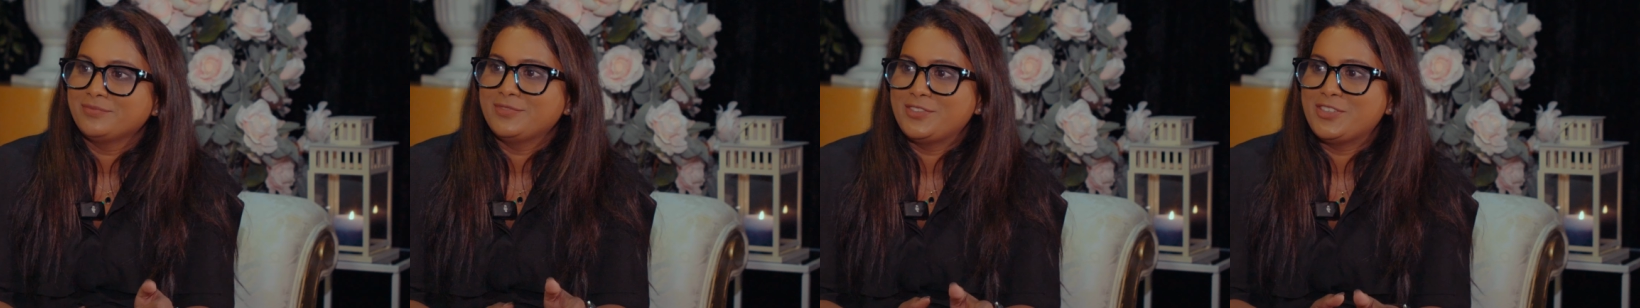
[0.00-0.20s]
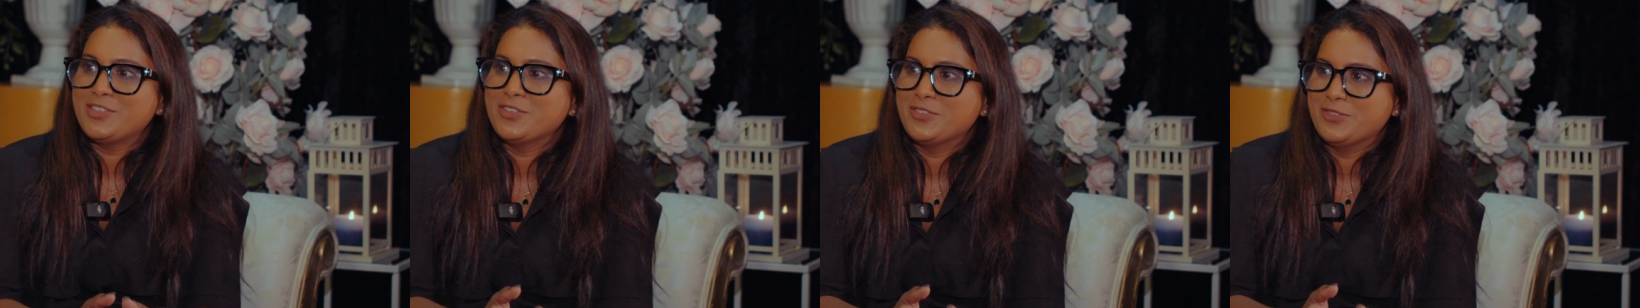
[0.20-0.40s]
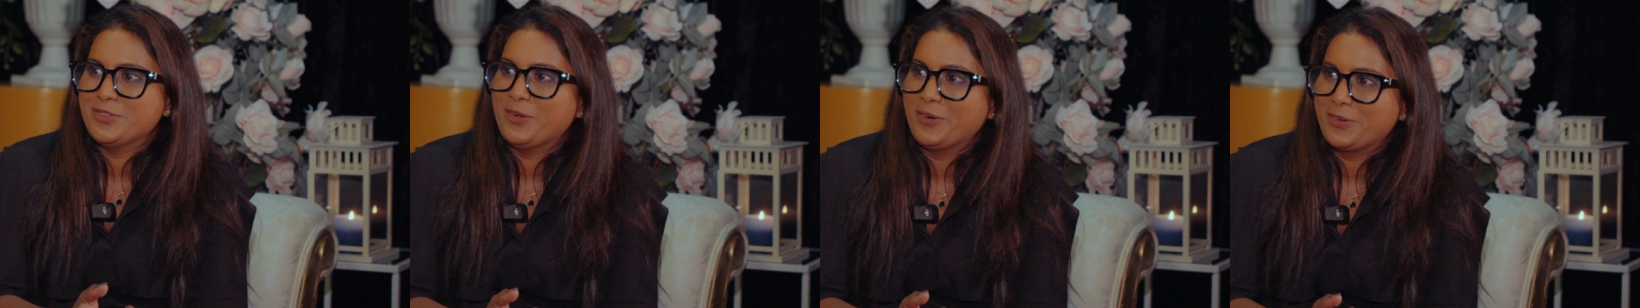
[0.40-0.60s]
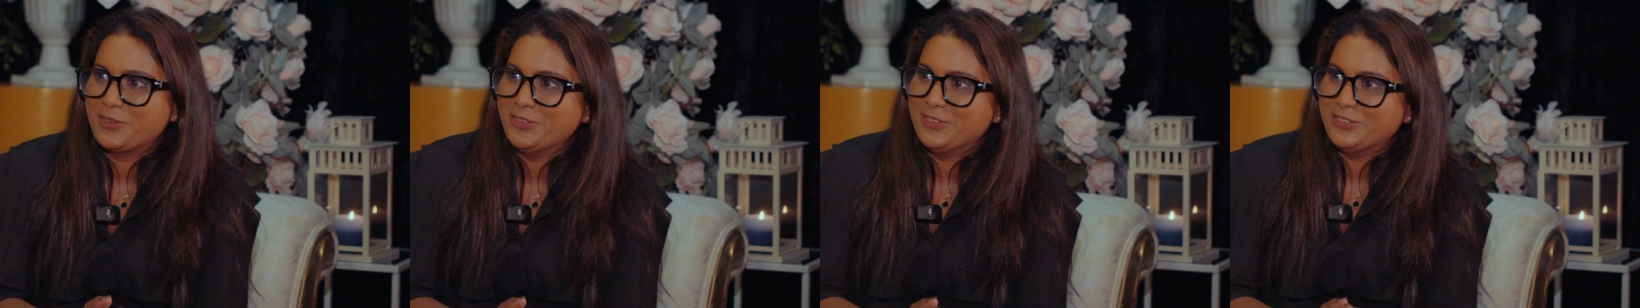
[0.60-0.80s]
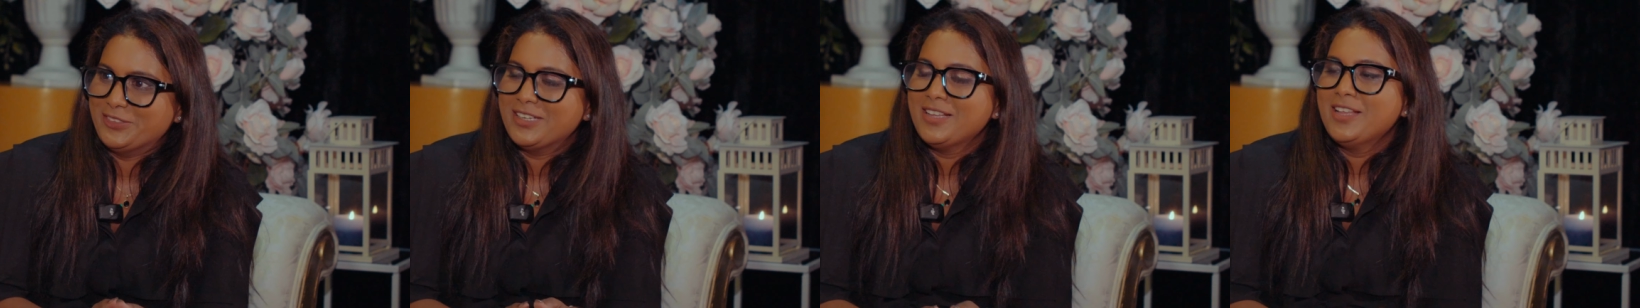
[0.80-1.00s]
she's not
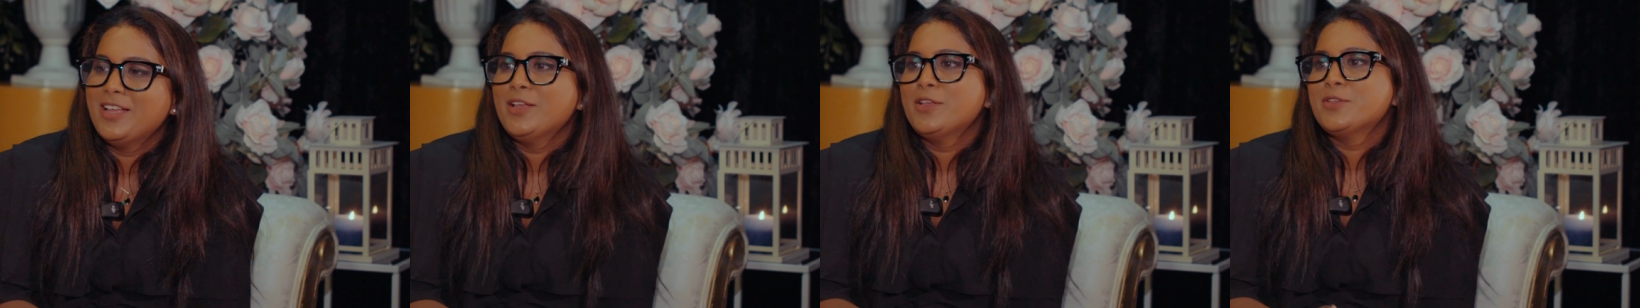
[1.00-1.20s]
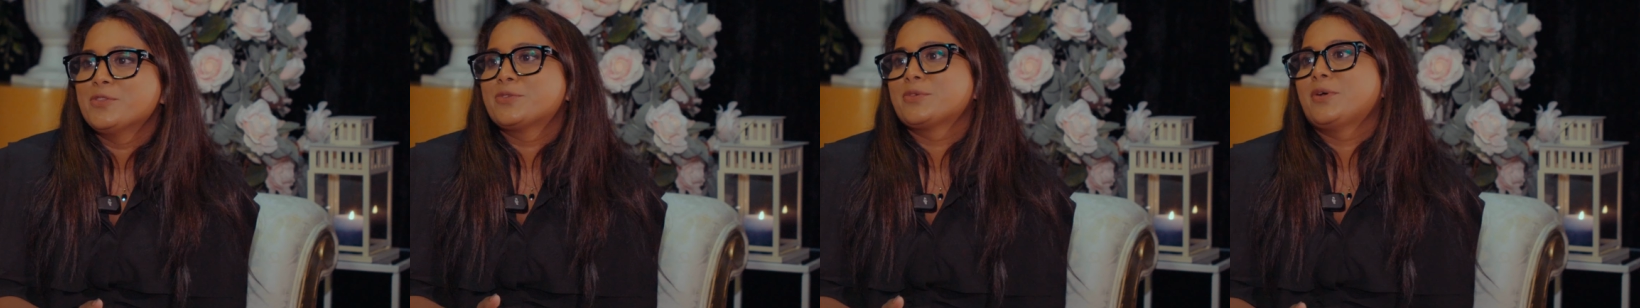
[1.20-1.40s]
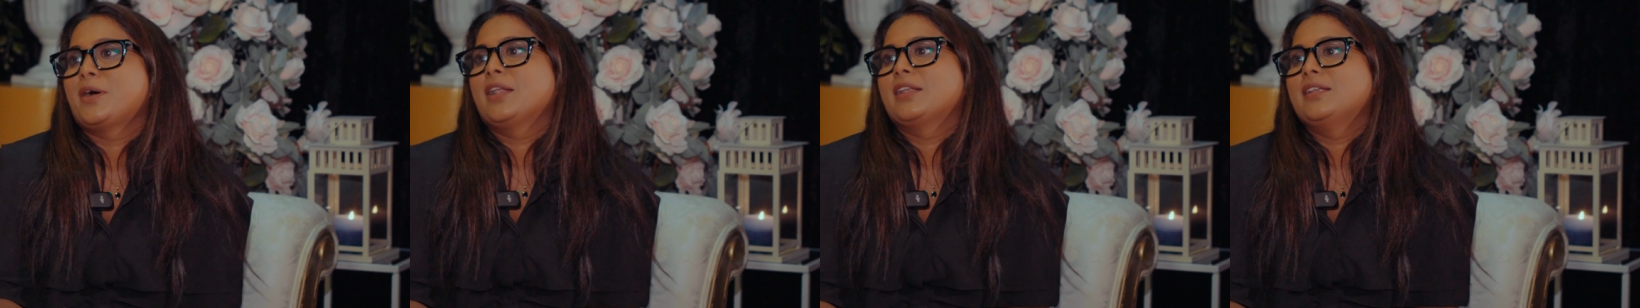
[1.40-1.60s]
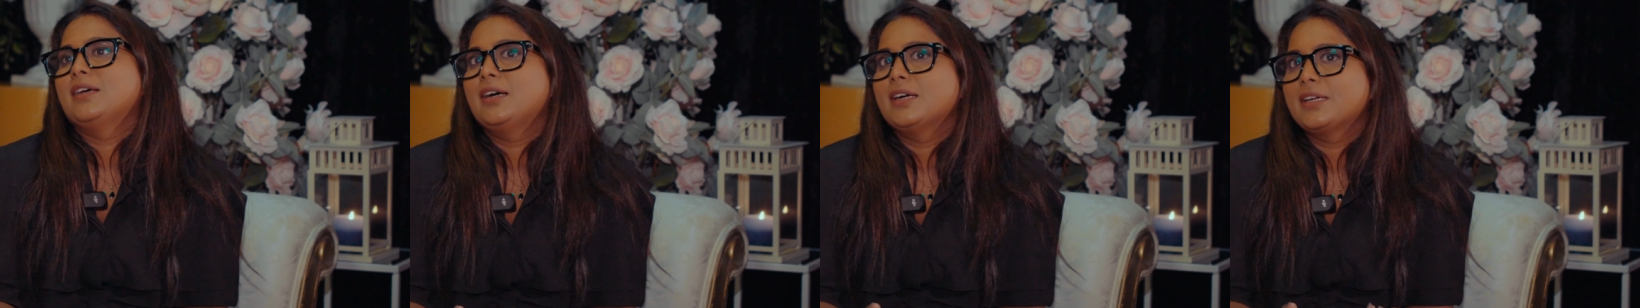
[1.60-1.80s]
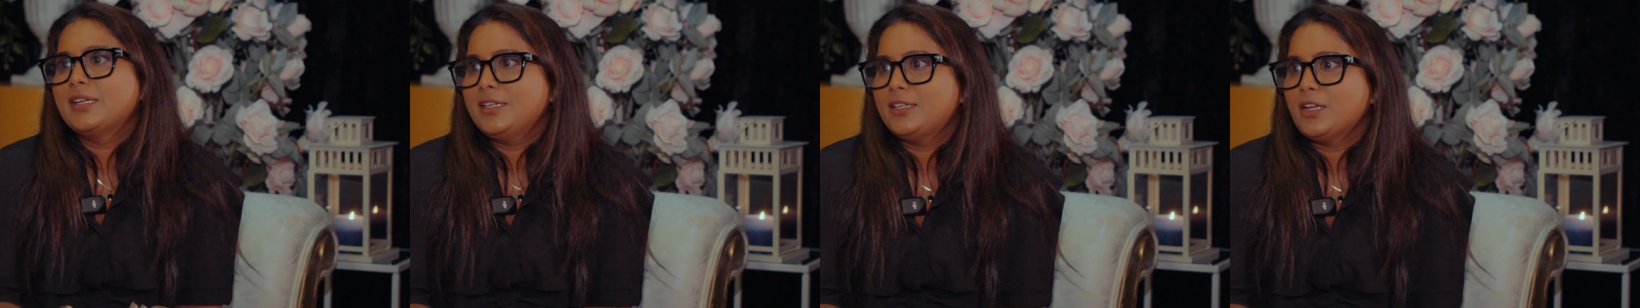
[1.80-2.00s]
good. So I'll
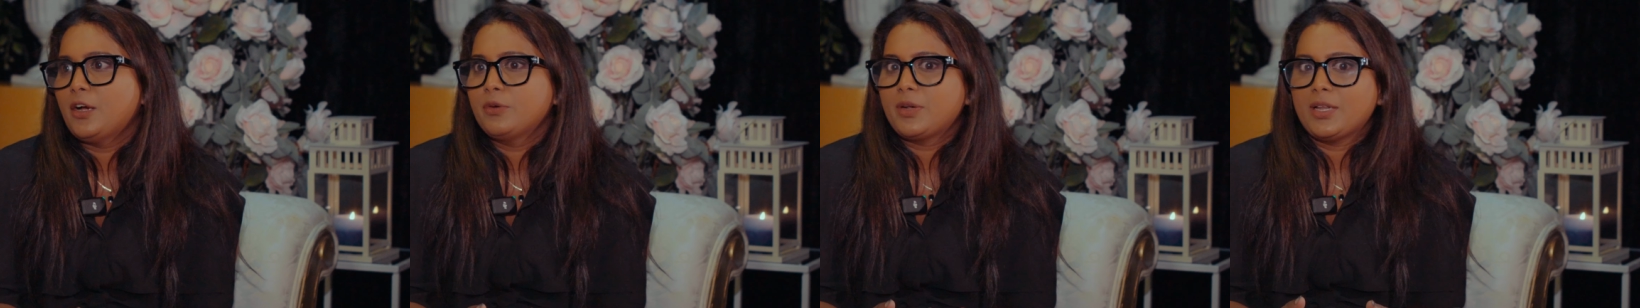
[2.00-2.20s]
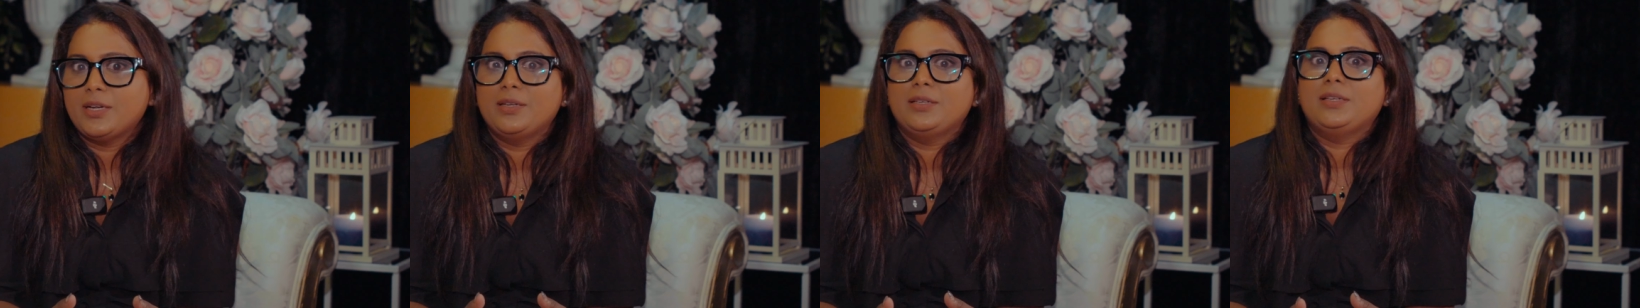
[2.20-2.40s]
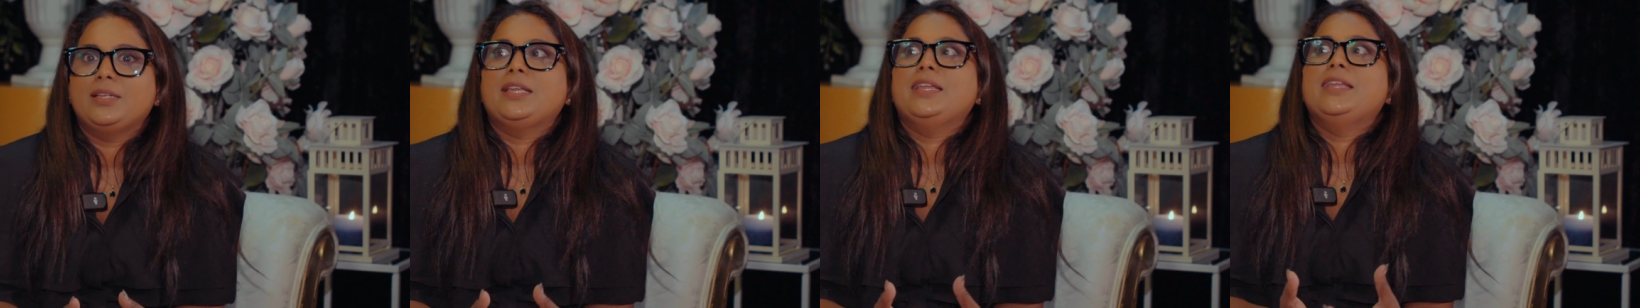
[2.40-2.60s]
hug it out and